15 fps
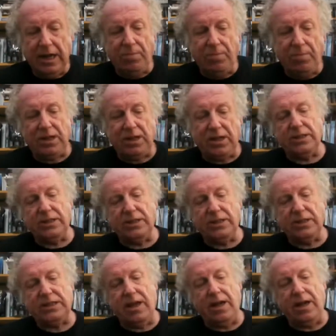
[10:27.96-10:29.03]
because
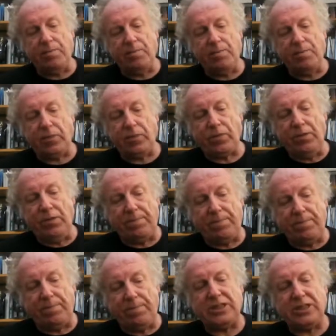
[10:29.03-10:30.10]
uh, there's a
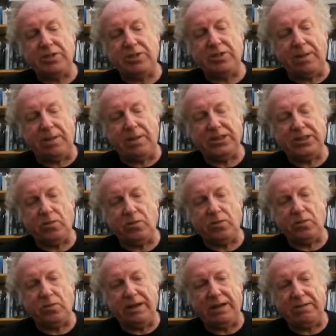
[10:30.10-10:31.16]
picture published
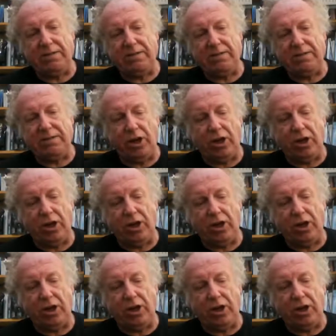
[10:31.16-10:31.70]
quite recently